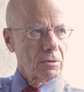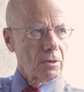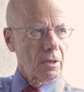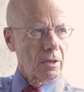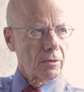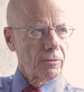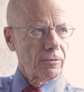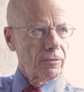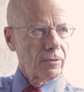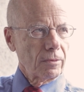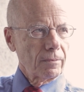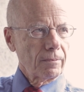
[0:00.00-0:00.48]

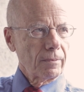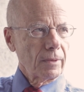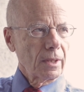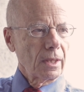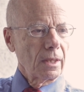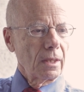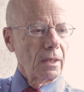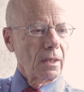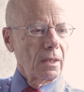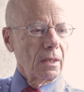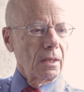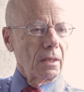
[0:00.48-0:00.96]
off.
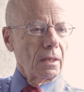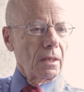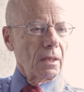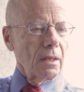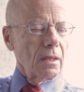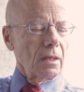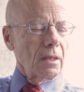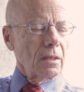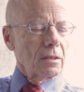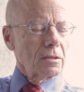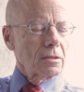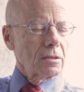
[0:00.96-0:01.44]

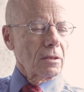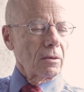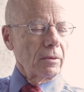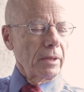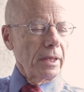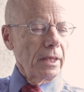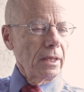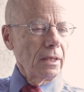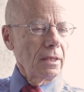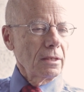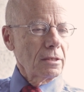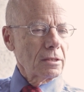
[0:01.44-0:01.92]

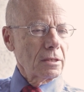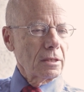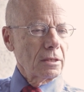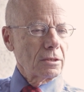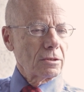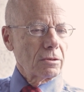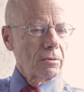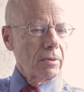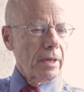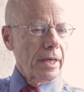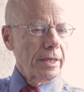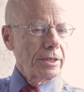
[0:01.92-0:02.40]
So in a
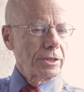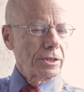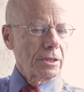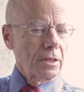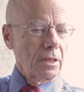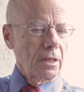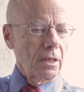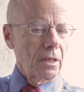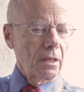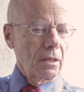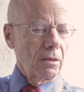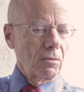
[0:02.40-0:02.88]

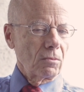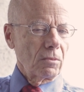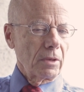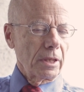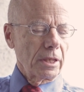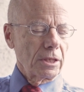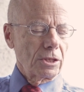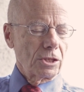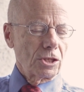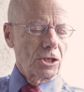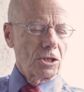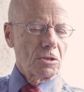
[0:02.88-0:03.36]
situation in
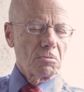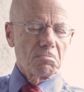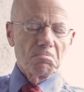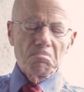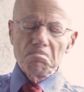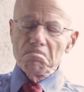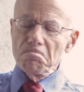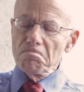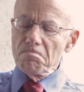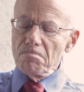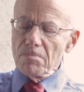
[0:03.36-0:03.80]
which